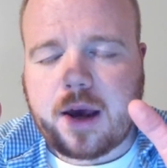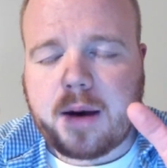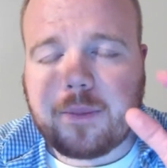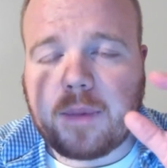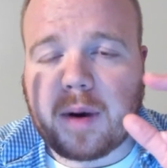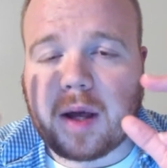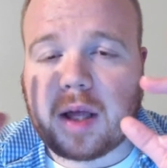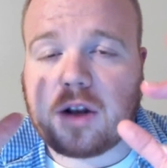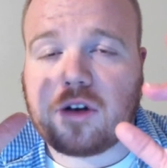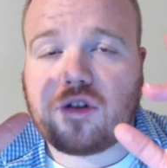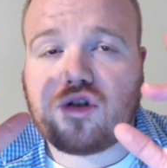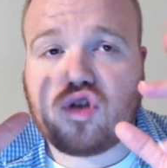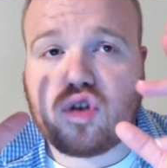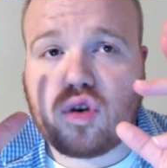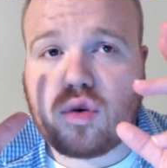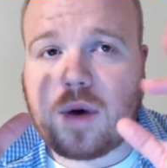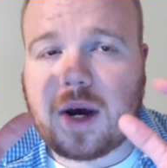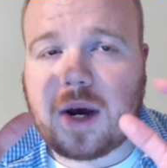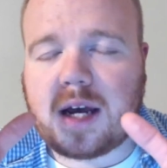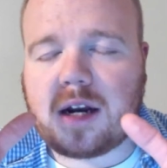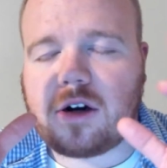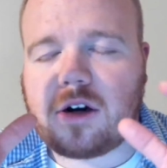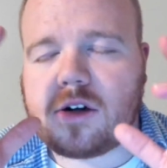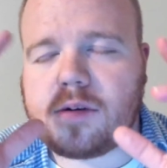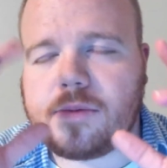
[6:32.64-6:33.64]
But true
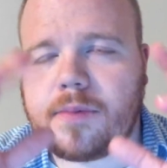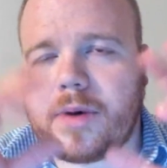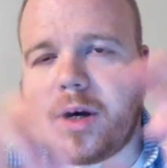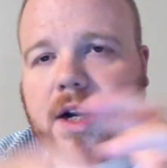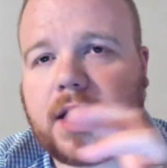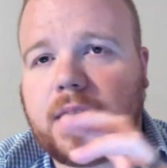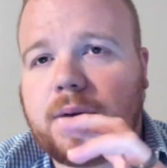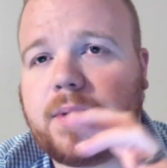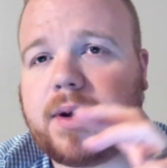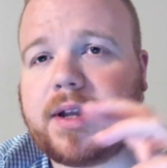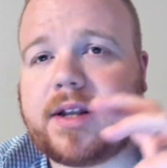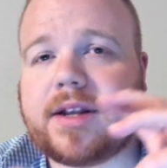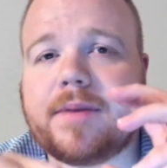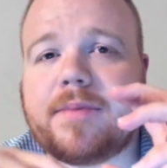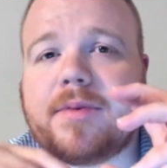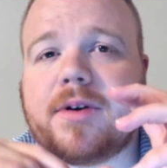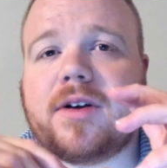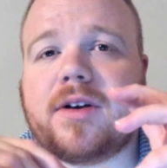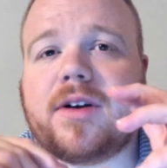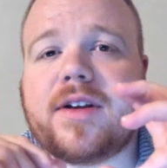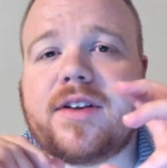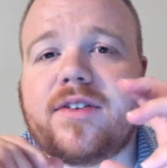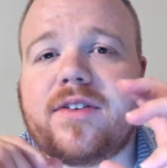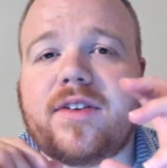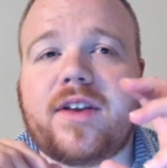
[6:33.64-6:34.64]
hydrogen bonding we
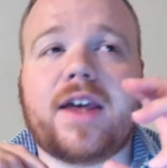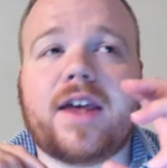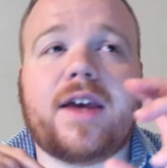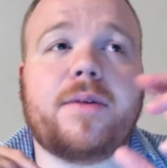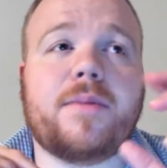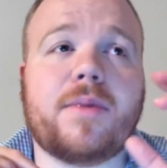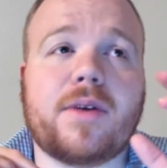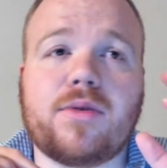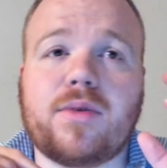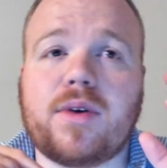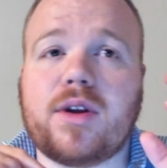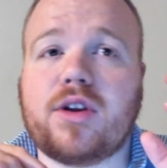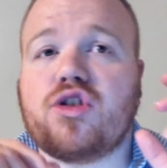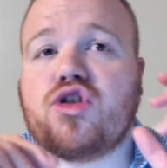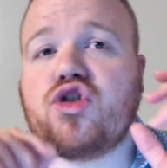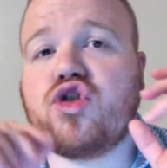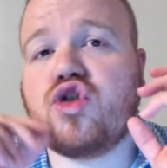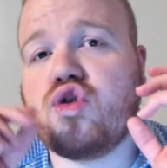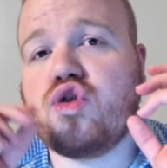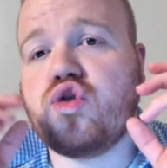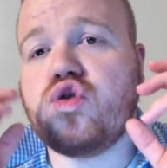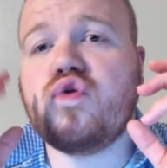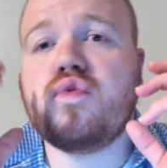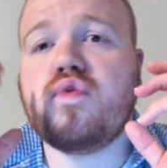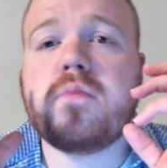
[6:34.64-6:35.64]
typically see between
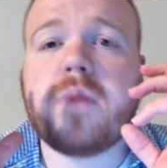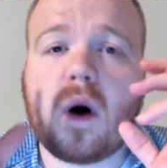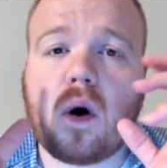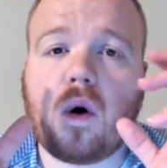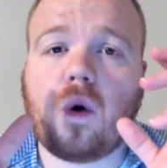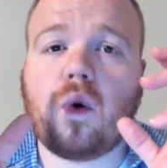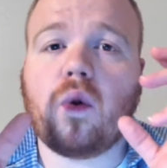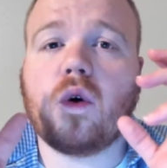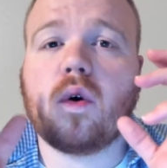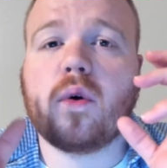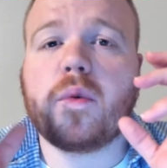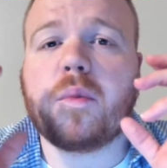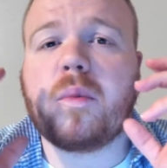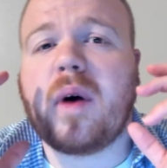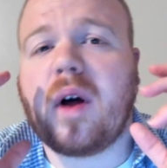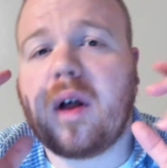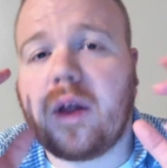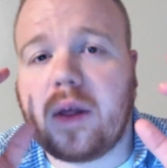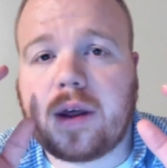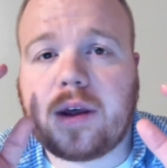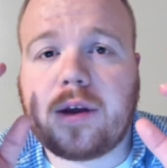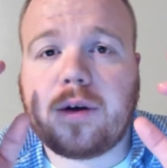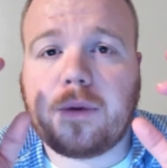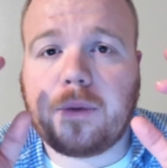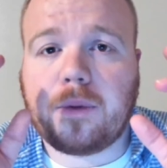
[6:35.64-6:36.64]
two polar
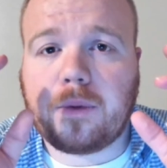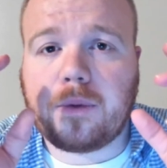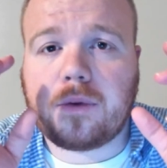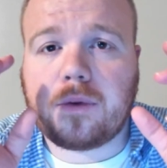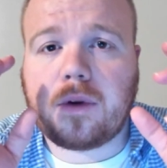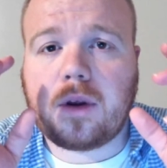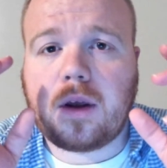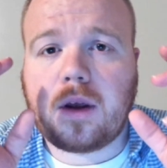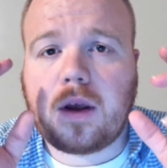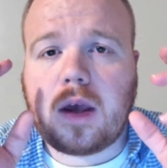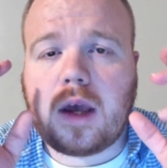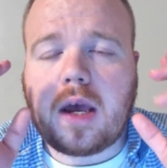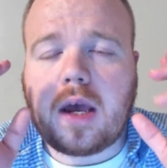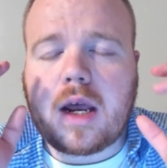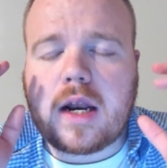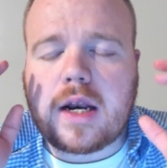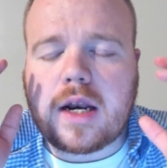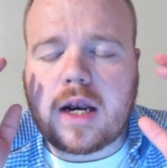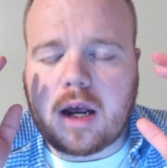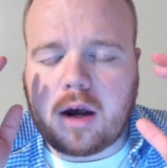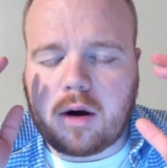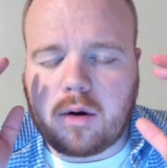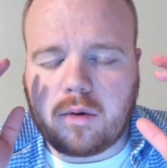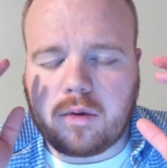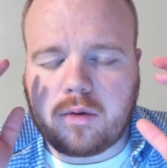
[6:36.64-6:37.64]
molecules.
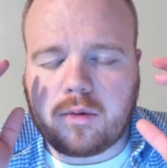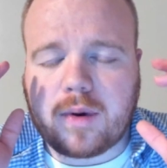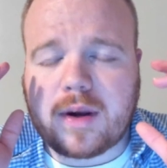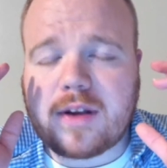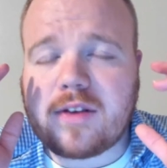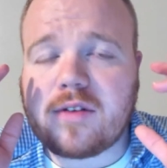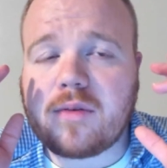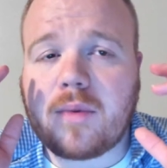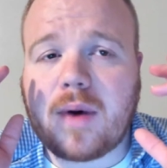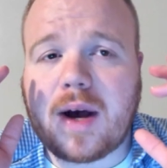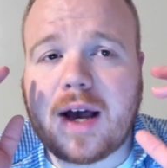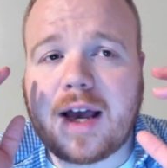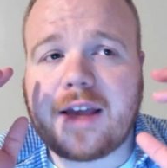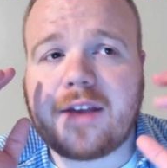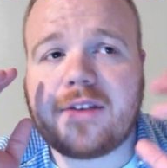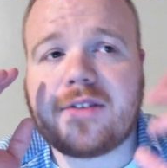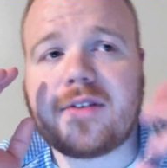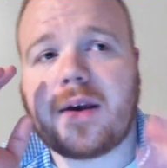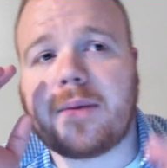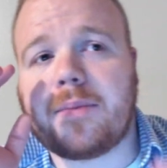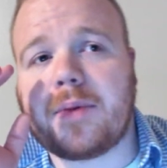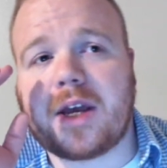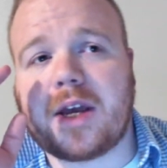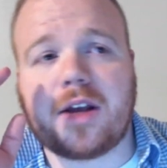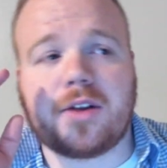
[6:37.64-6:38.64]
Now, the reason why is
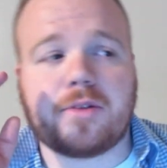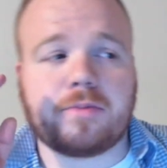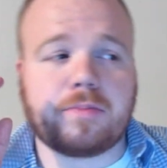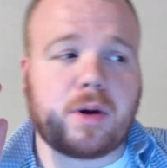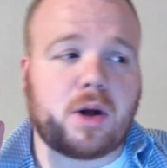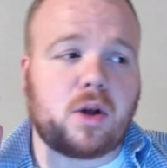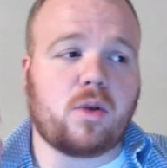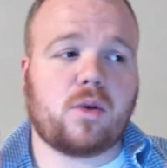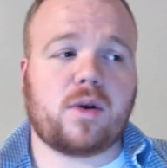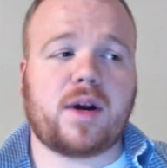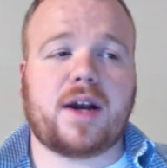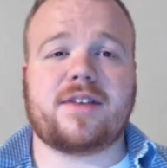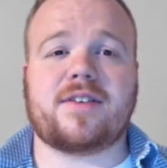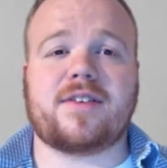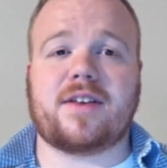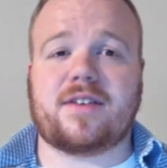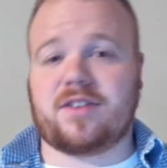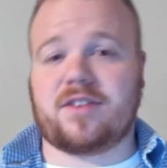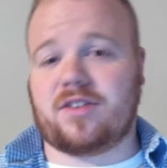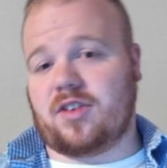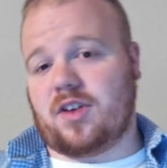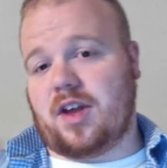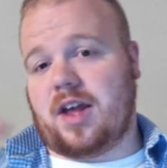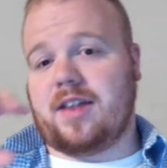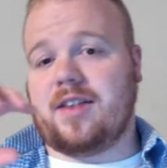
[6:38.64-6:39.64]
that because polar has a
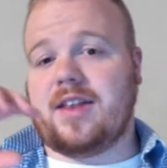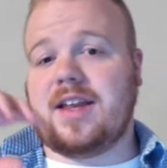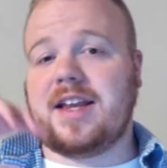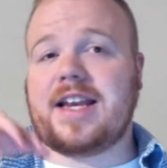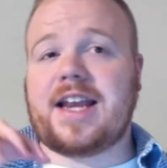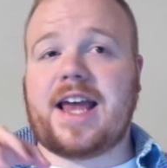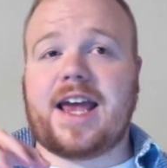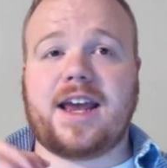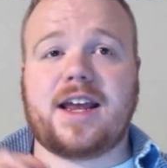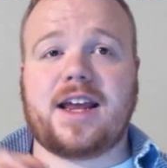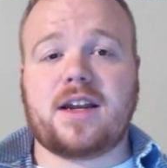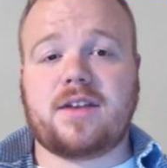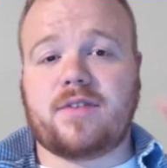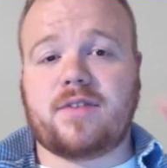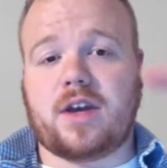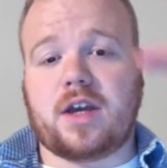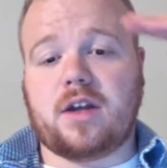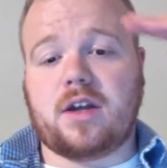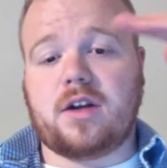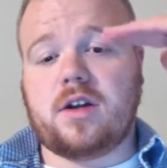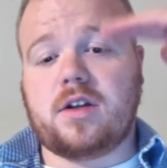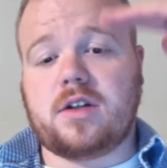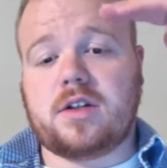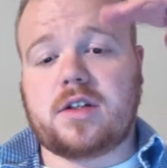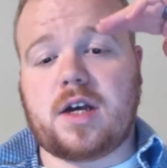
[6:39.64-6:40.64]
slightly negative
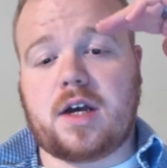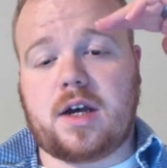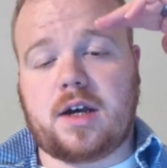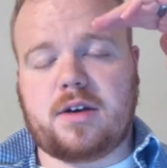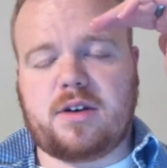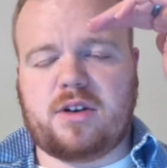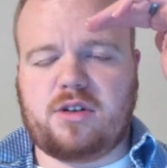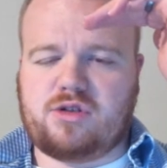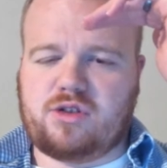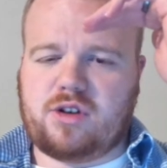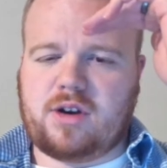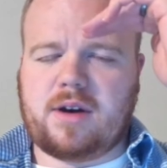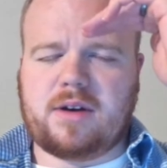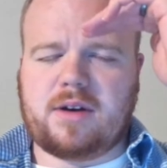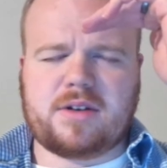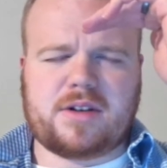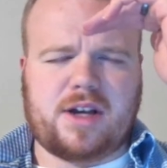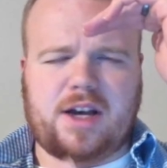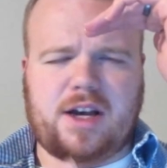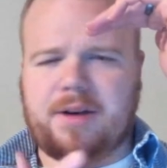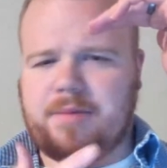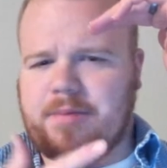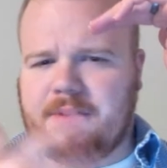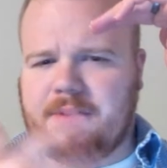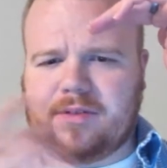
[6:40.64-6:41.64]
end on top, usually on
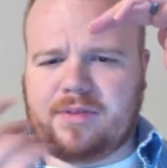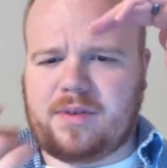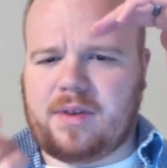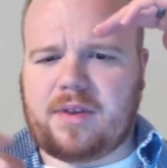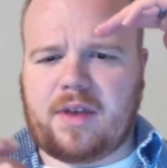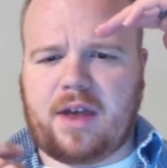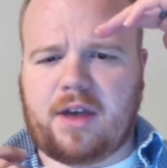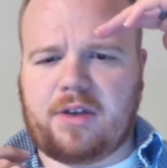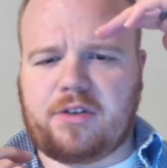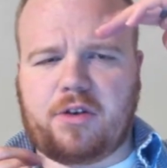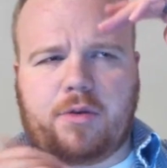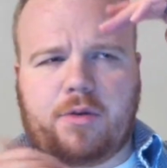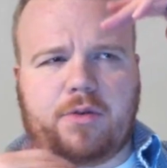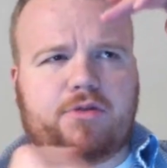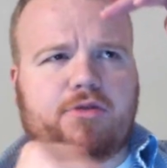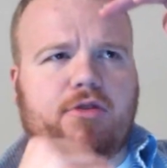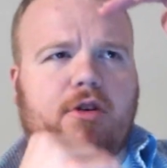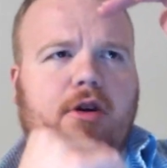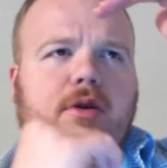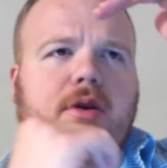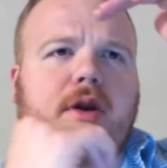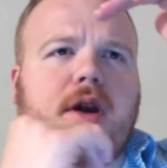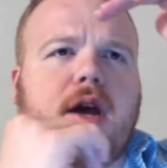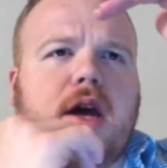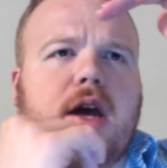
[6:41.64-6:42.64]
top, because that's how it's always
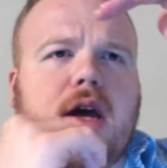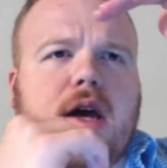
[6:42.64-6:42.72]
drawn,